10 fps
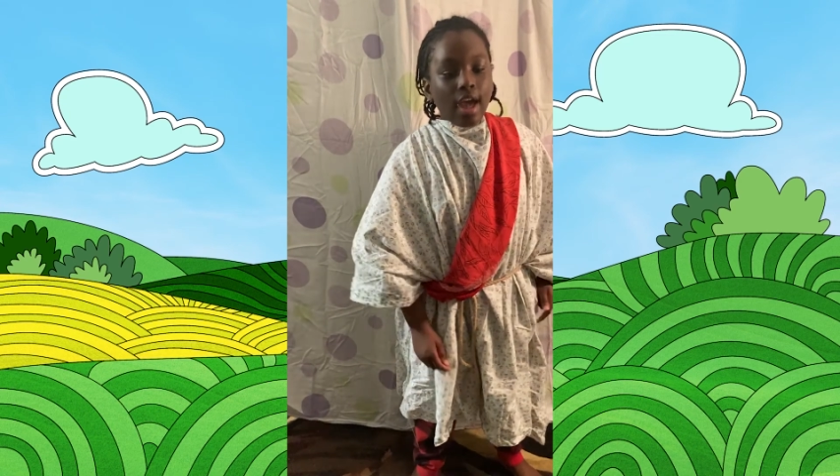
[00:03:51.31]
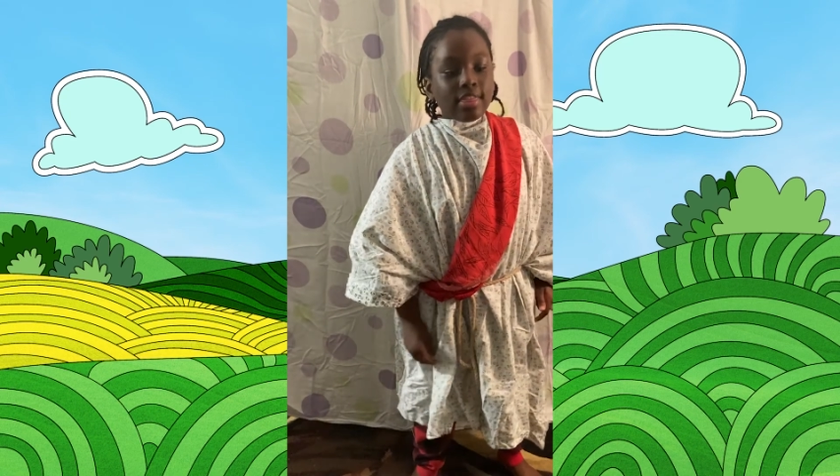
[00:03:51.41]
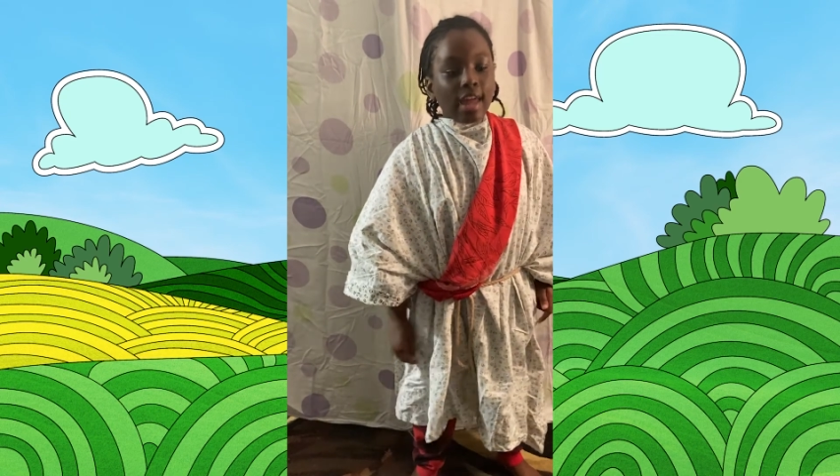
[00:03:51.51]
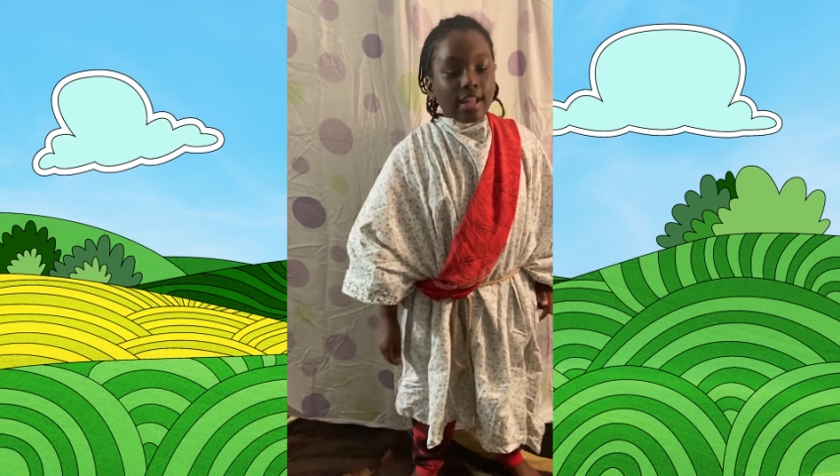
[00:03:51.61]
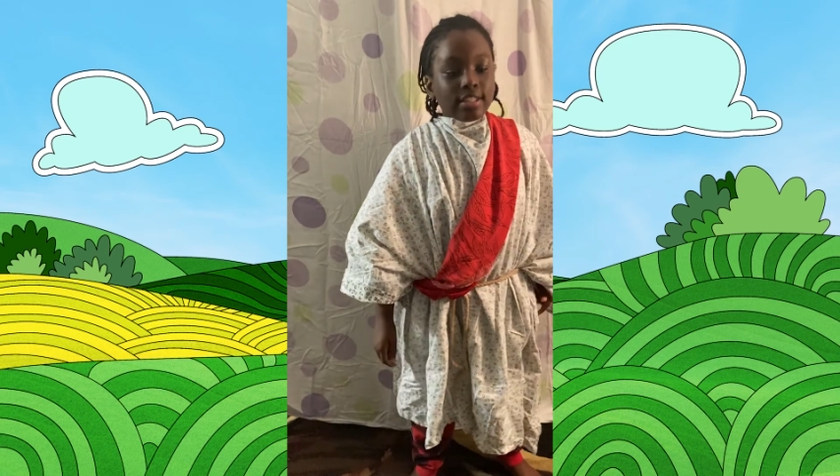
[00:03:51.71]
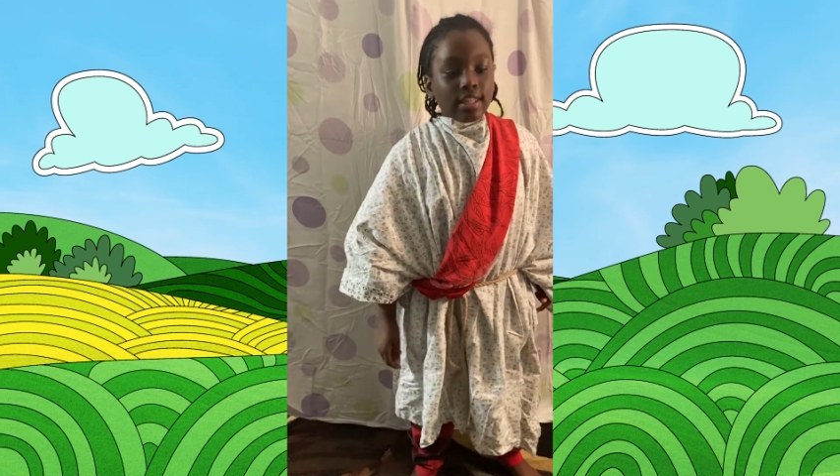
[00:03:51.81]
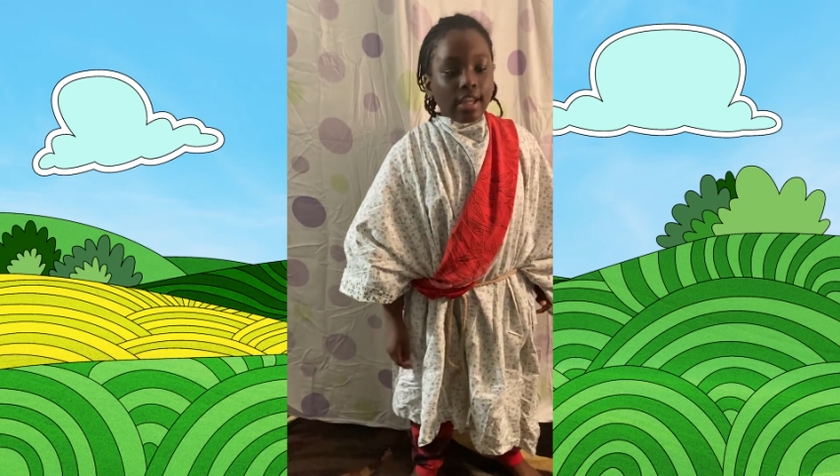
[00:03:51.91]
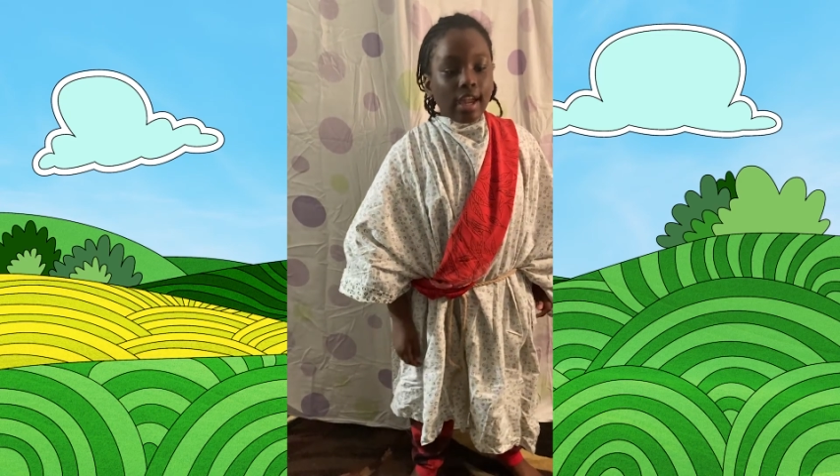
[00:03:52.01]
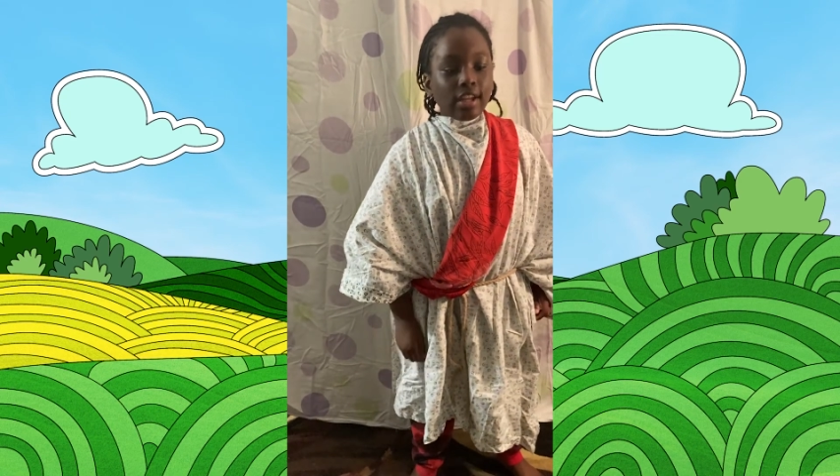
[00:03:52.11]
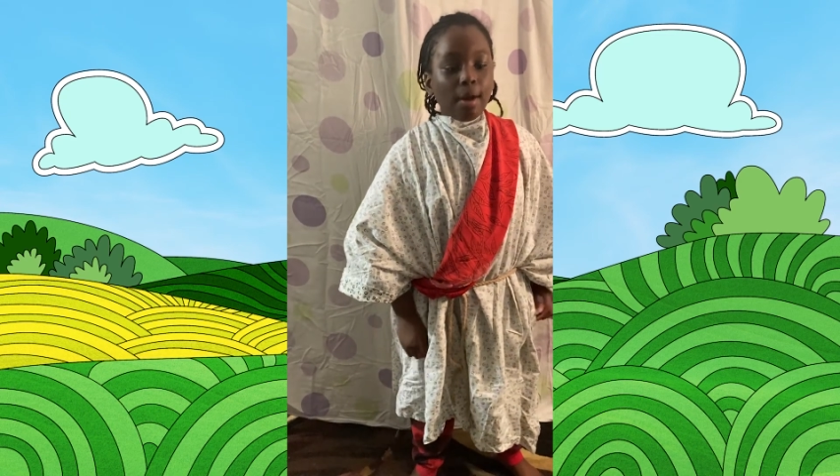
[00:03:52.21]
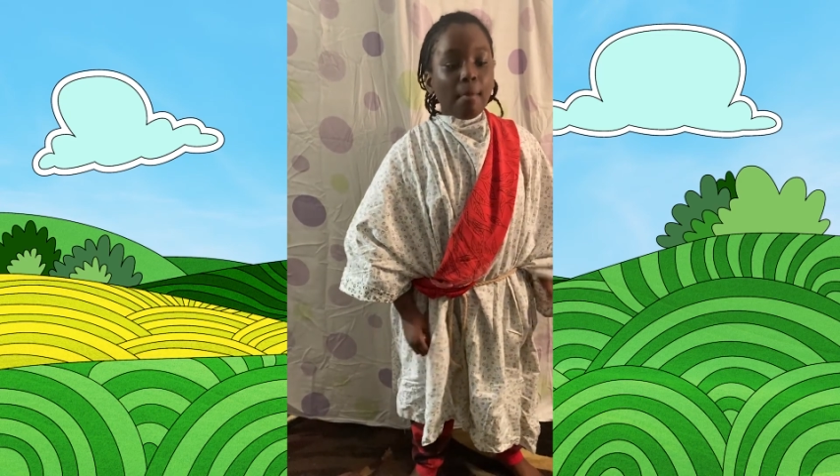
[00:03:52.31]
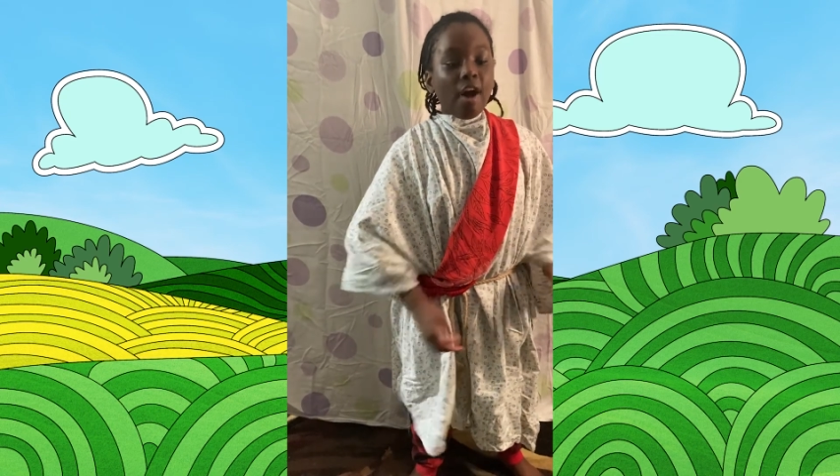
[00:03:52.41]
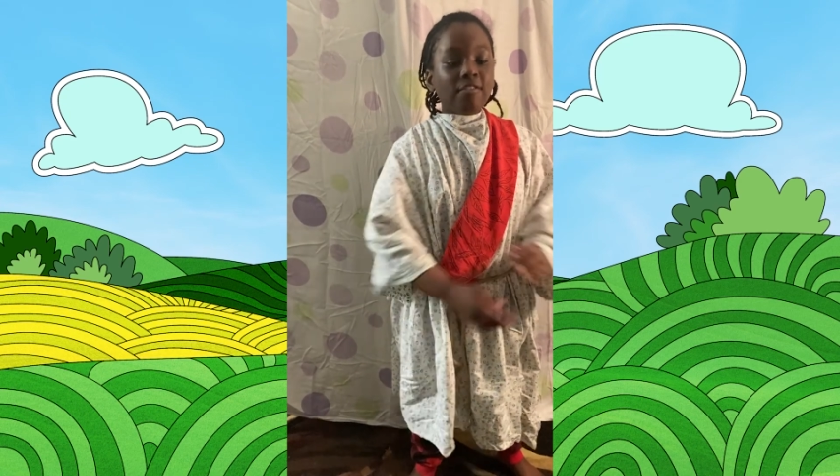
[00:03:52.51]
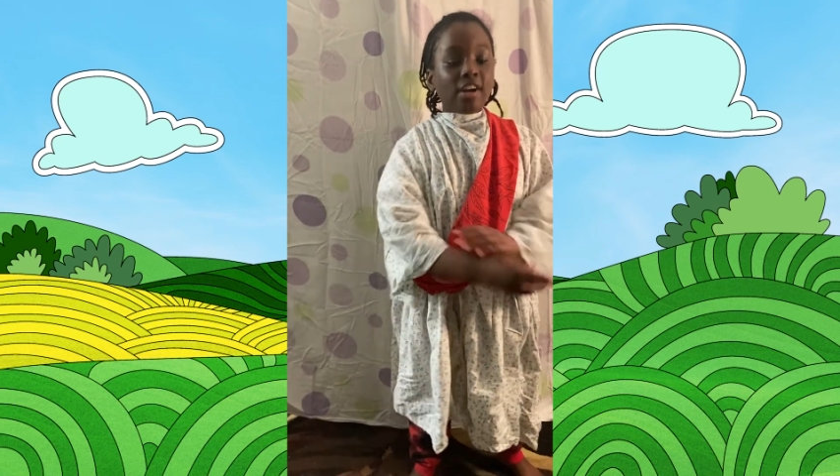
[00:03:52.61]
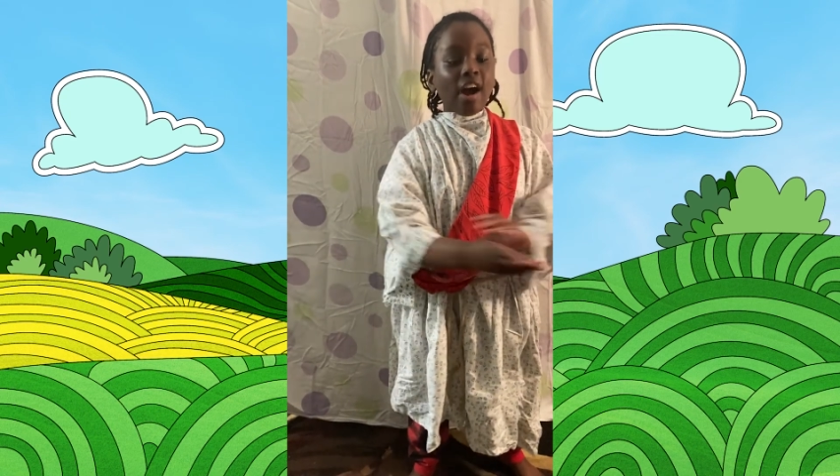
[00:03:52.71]
That's the kingdom
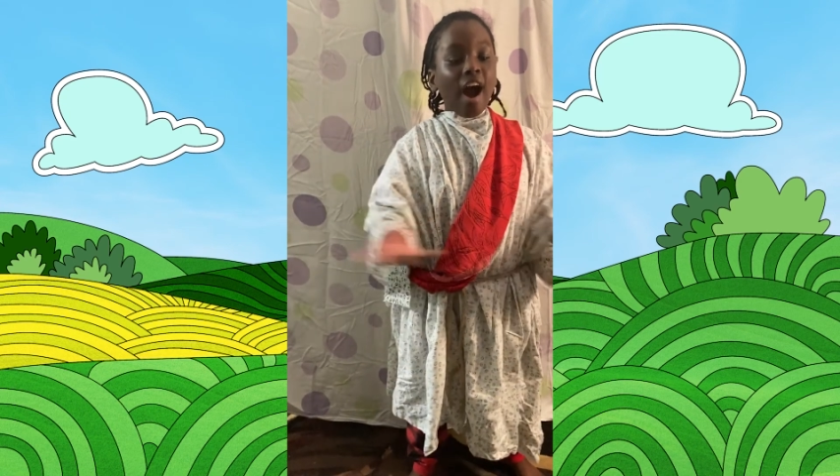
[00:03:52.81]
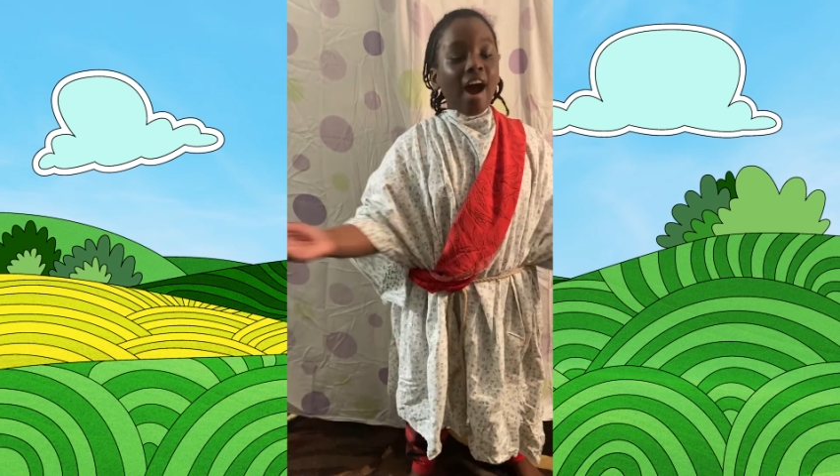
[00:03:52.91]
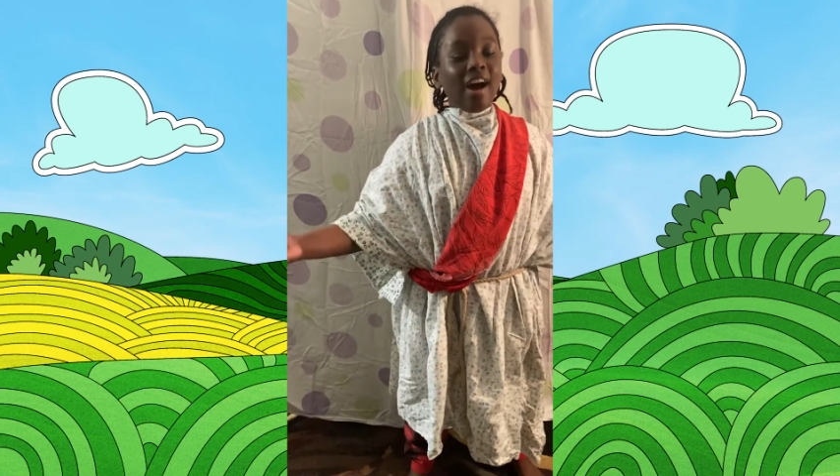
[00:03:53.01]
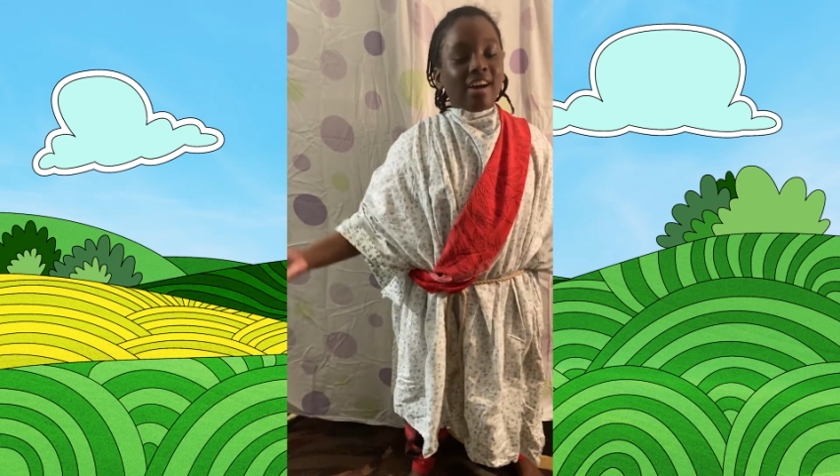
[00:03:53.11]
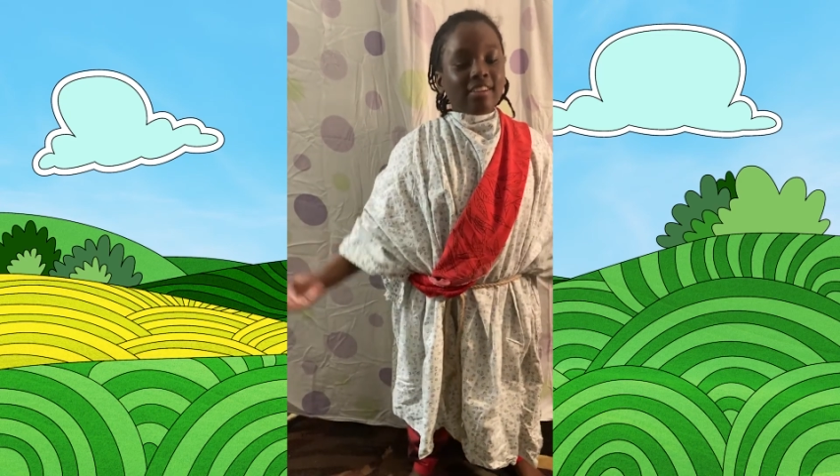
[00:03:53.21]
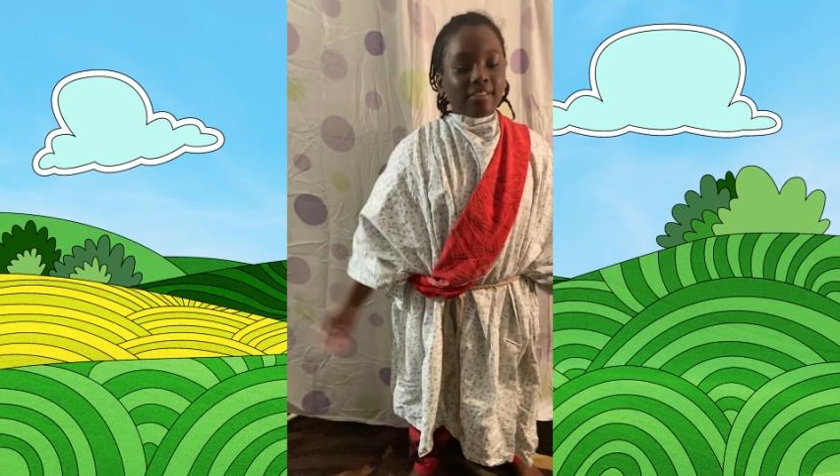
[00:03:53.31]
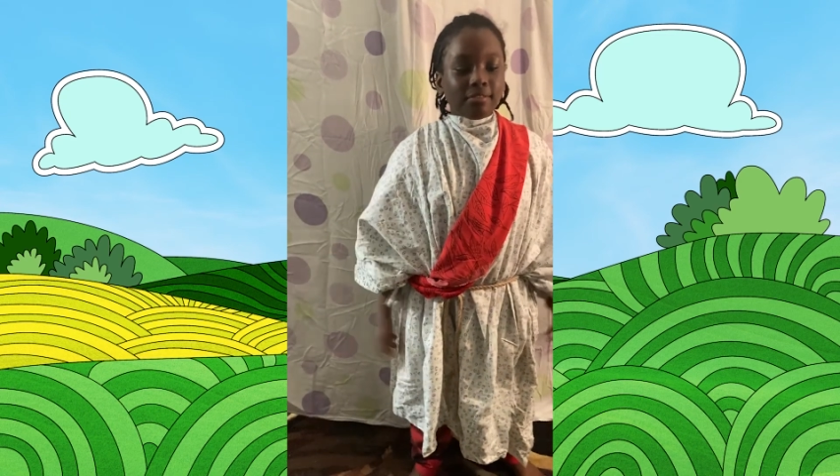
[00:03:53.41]
of God.